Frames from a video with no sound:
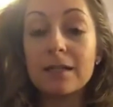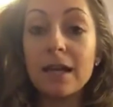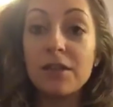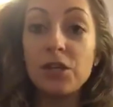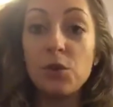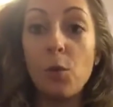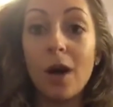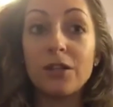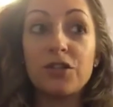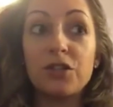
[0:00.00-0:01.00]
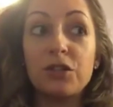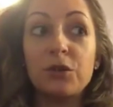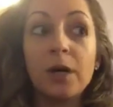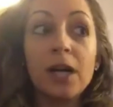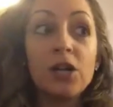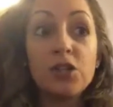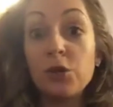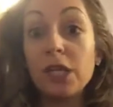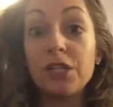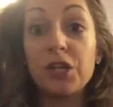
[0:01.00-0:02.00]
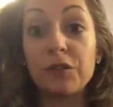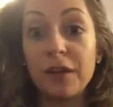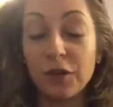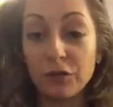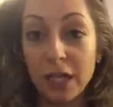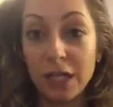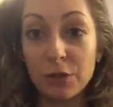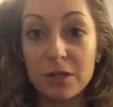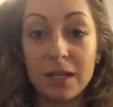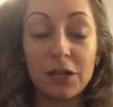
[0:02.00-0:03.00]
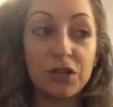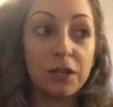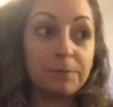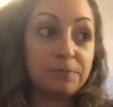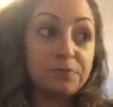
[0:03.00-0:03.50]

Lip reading: Say that you want to tune into your favorite radio station.